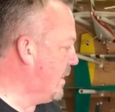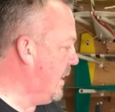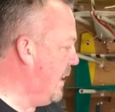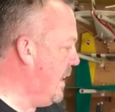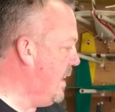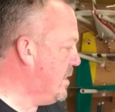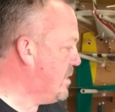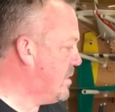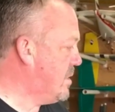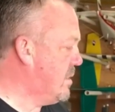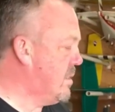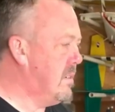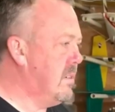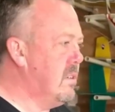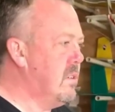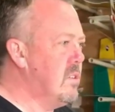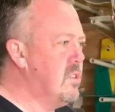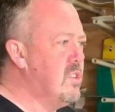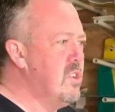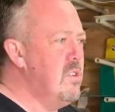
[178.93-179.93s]
glass,
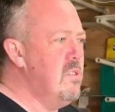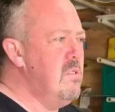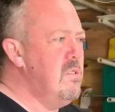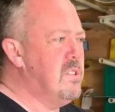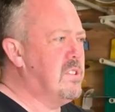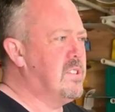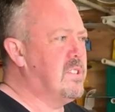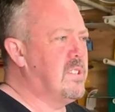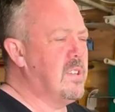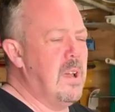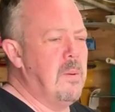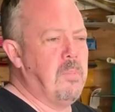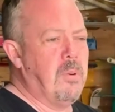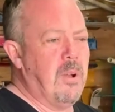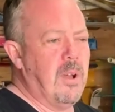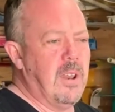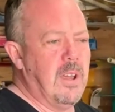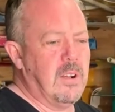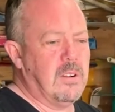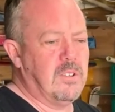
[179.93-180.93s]
use a
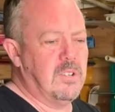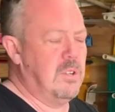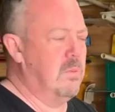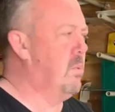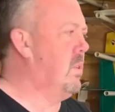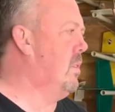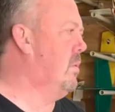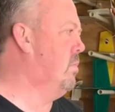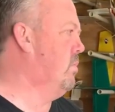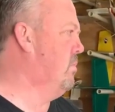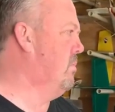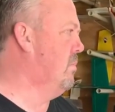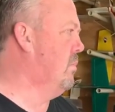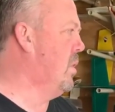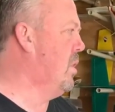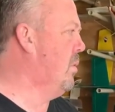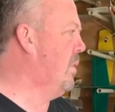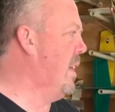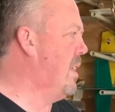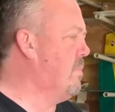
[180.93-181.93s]
product, well,
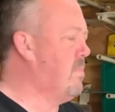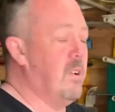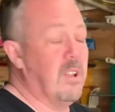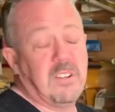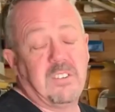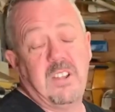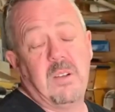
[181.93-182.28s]
we all know the product,